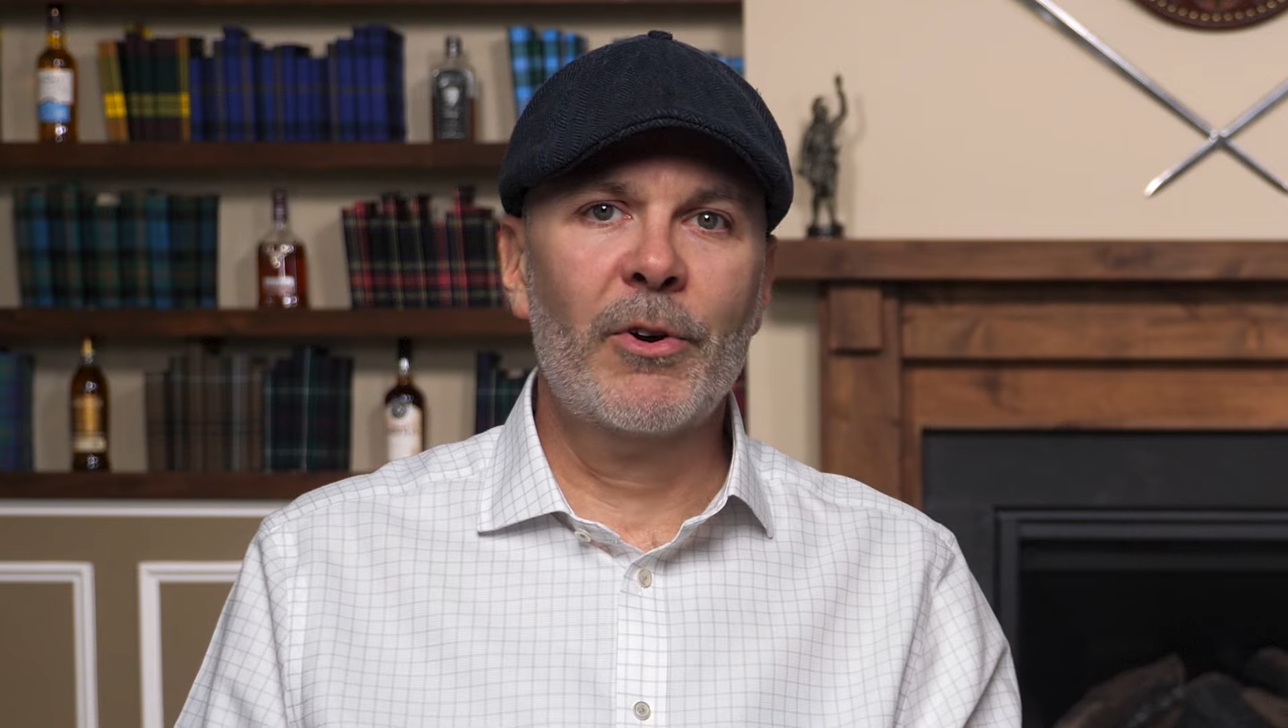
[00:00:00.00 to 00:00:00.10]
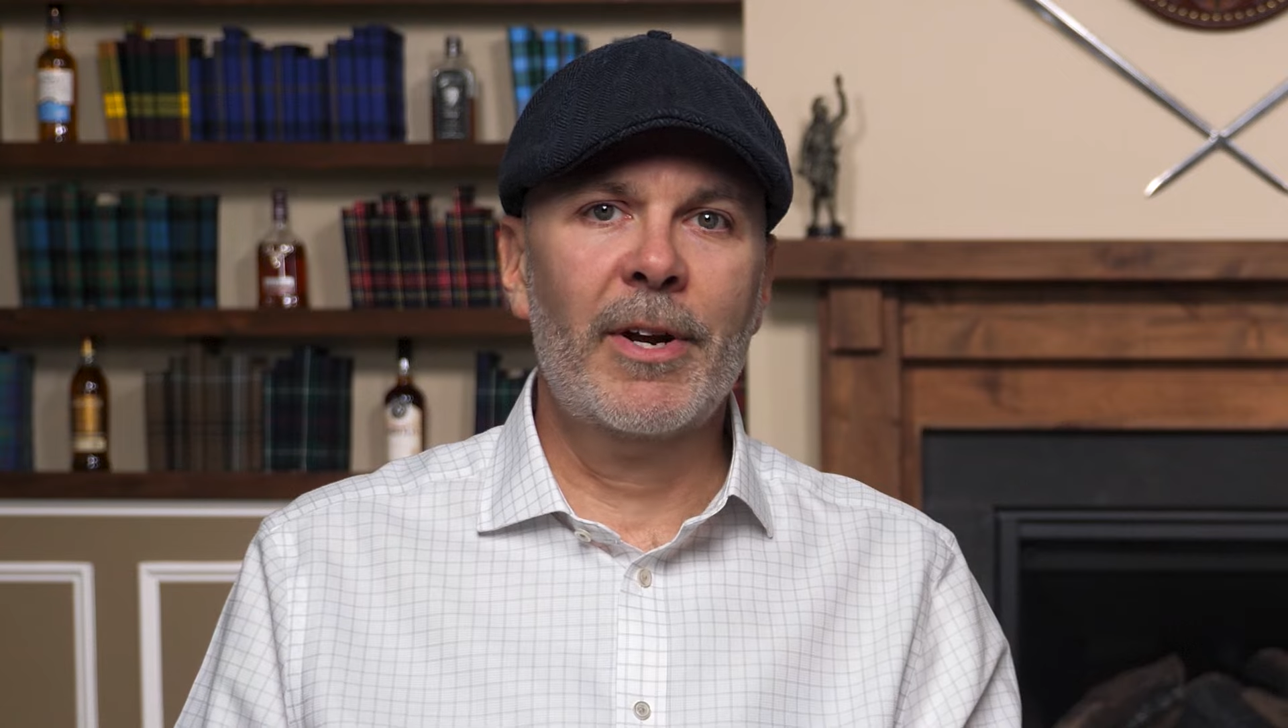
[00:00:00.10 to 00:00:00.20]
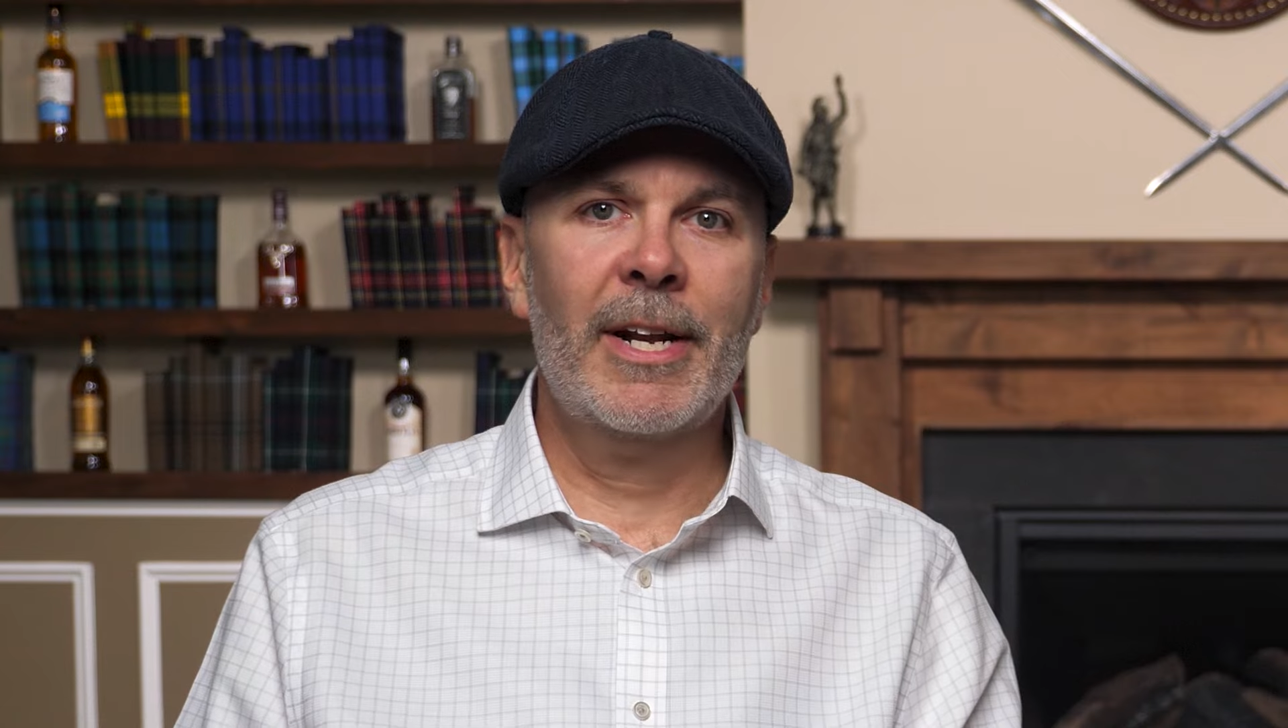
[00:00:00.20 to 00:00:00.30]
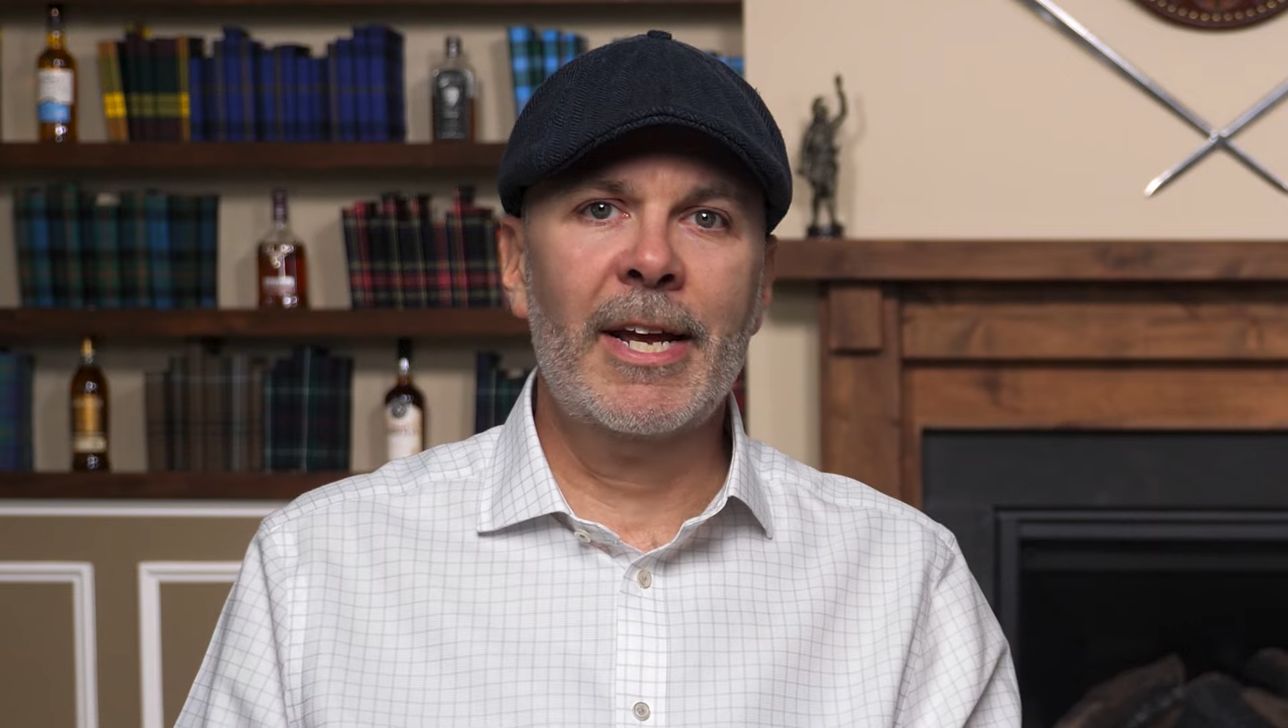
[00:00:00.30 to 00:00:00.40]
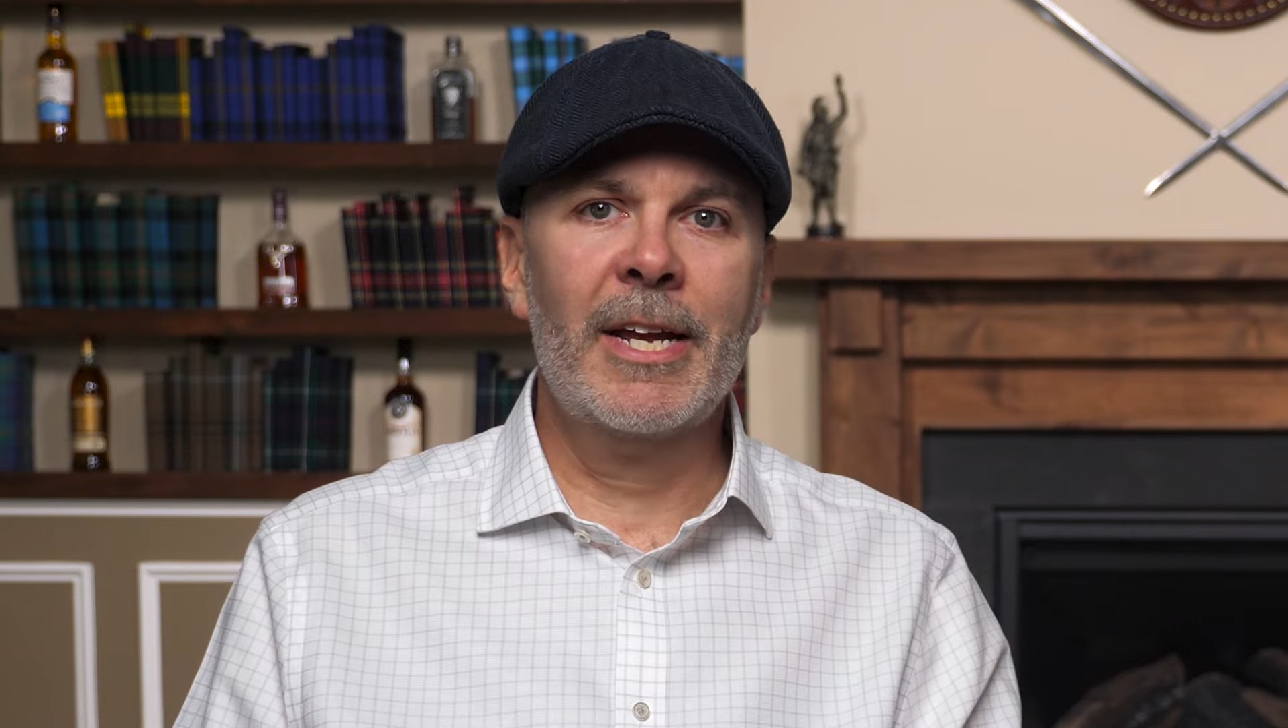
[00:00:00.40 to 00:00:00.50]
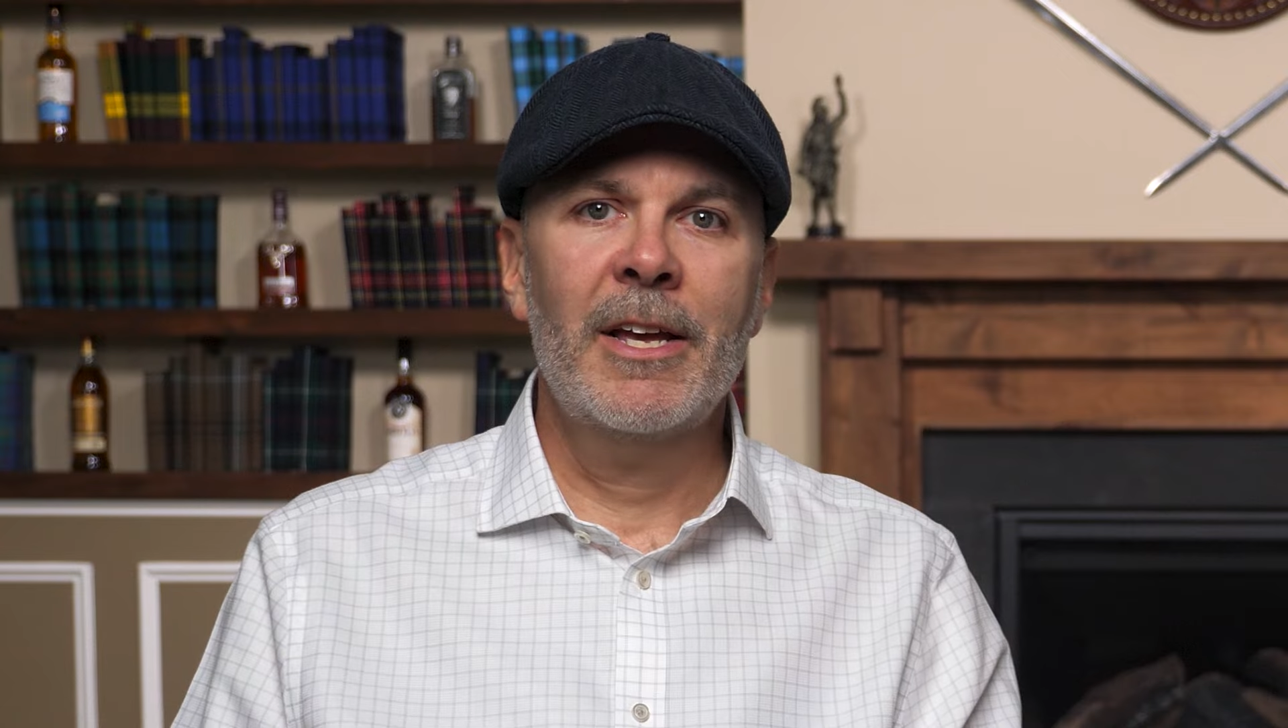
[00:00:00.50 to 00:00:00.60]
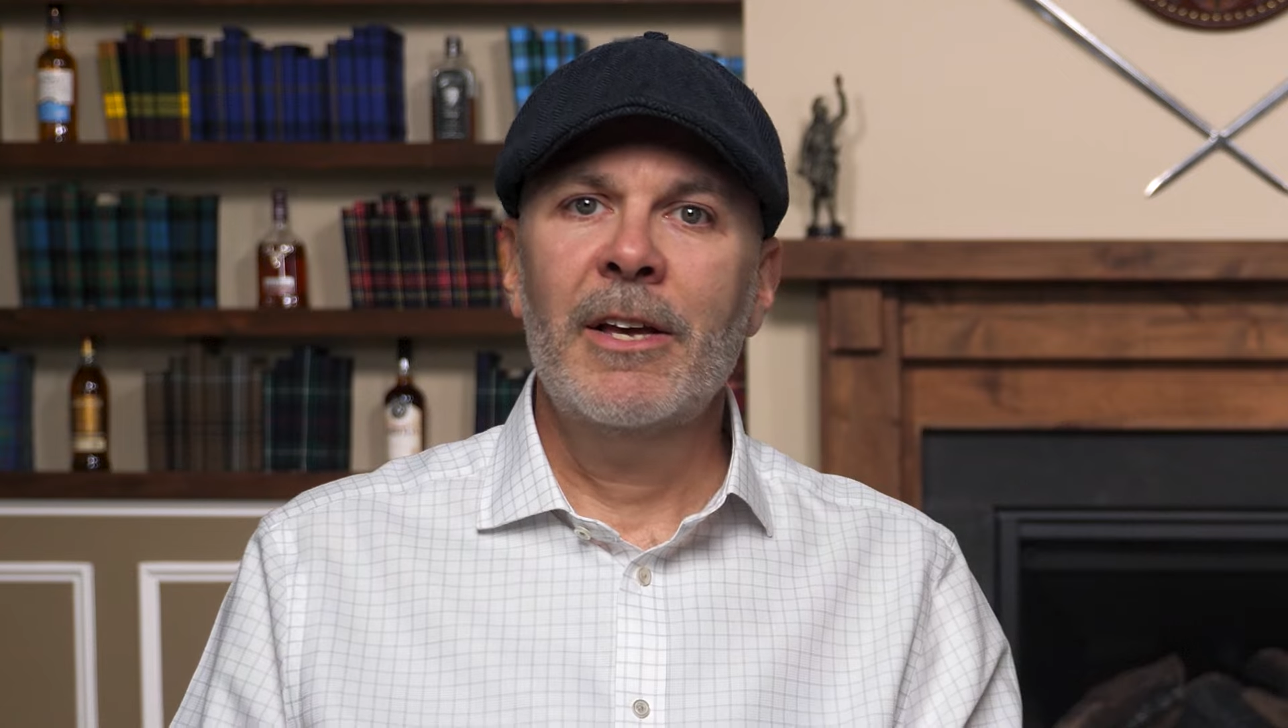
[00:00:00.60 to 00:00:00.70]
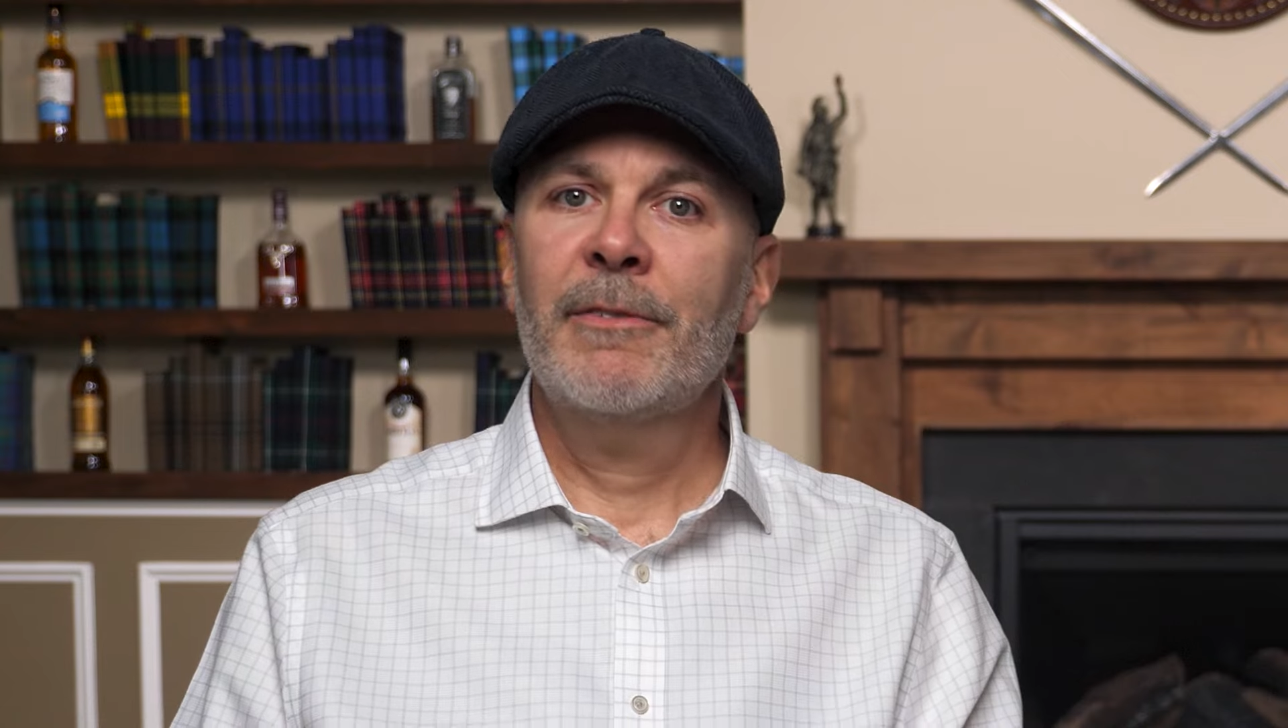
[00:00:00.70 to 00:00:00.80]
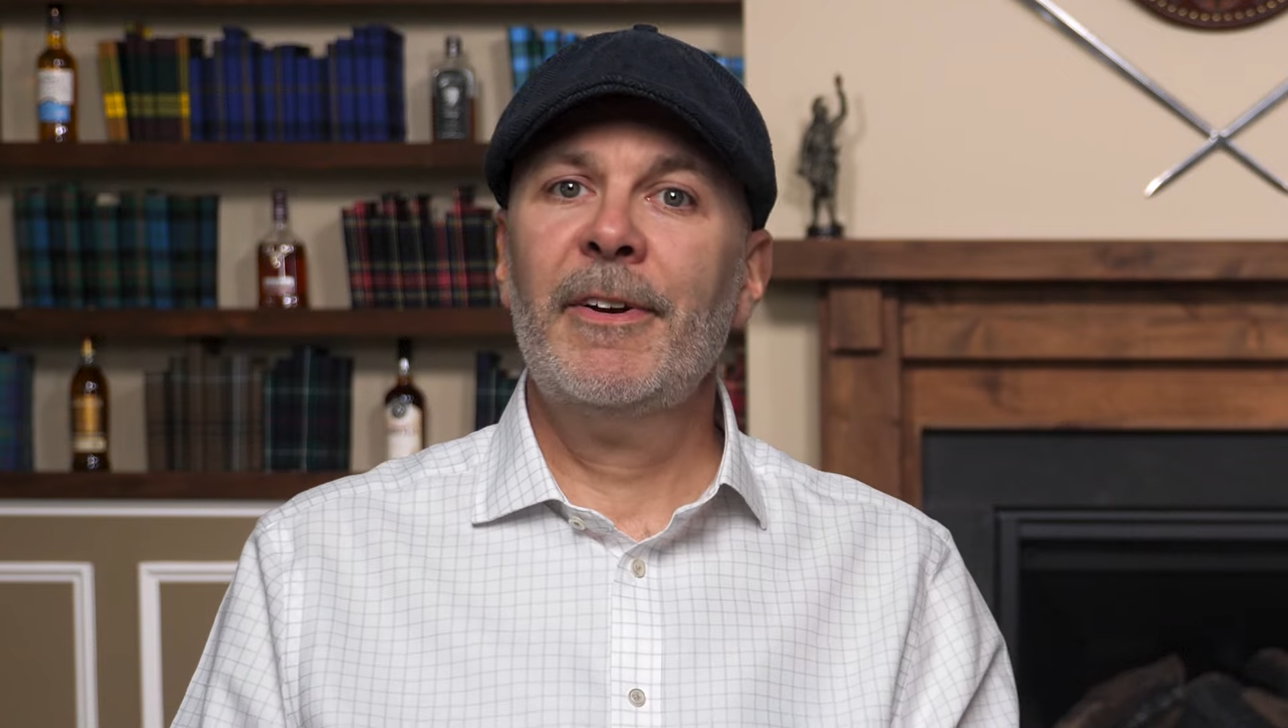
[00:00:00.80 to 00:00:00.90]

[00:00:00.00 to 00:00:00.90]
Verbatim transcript: you're in a